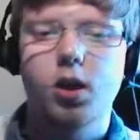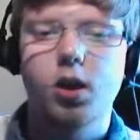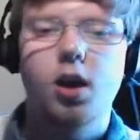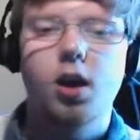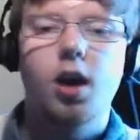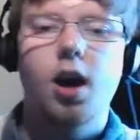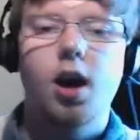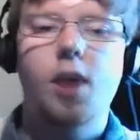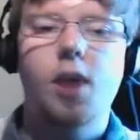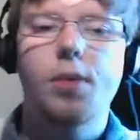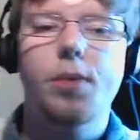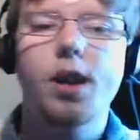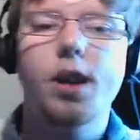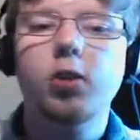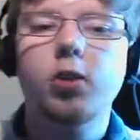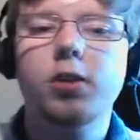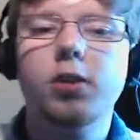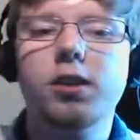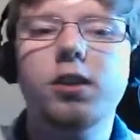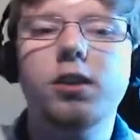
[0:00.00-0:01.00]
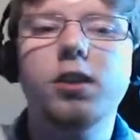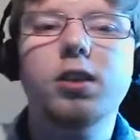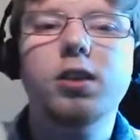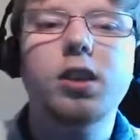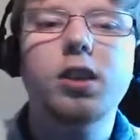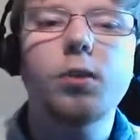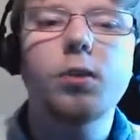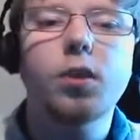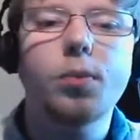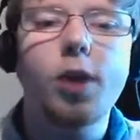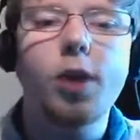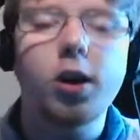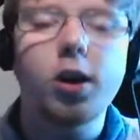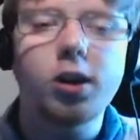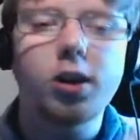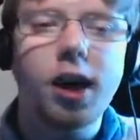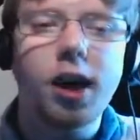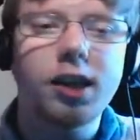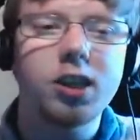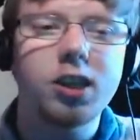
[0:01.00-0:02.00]
It'll be interesting to see what the Persian
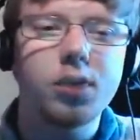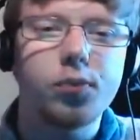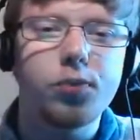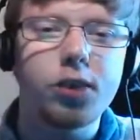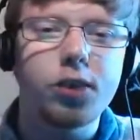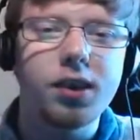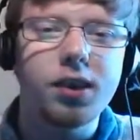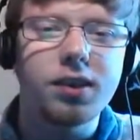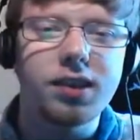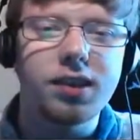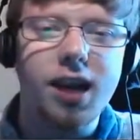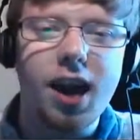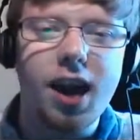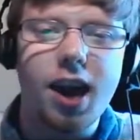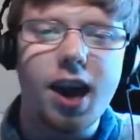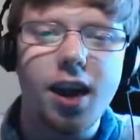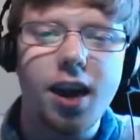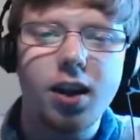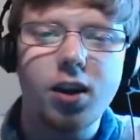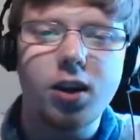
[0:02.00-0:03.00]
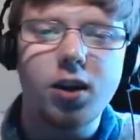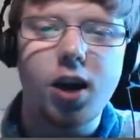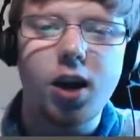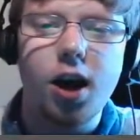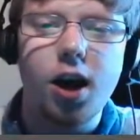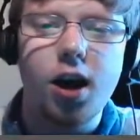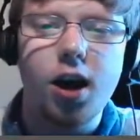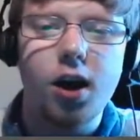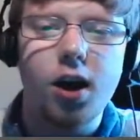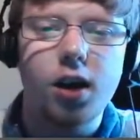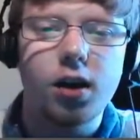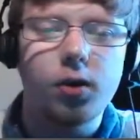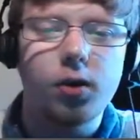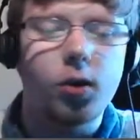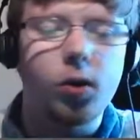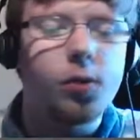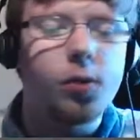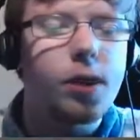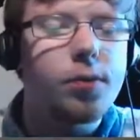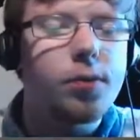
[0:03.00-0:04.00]
actually brings in,
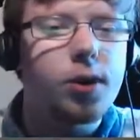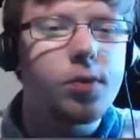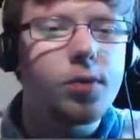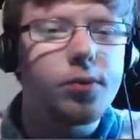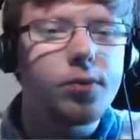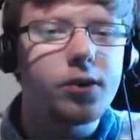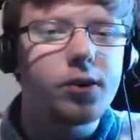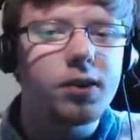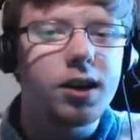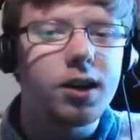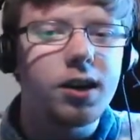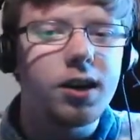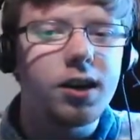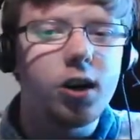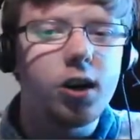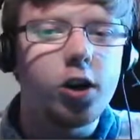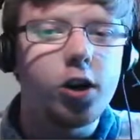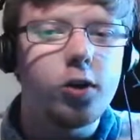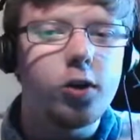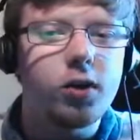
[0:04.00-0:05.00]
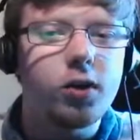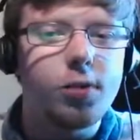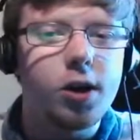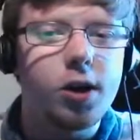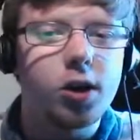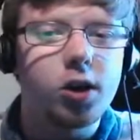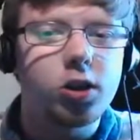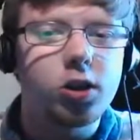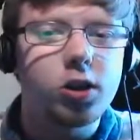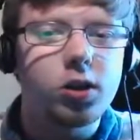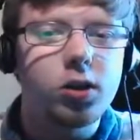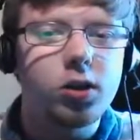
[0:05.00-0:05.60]
what my opponent brings in lieu of the Persian.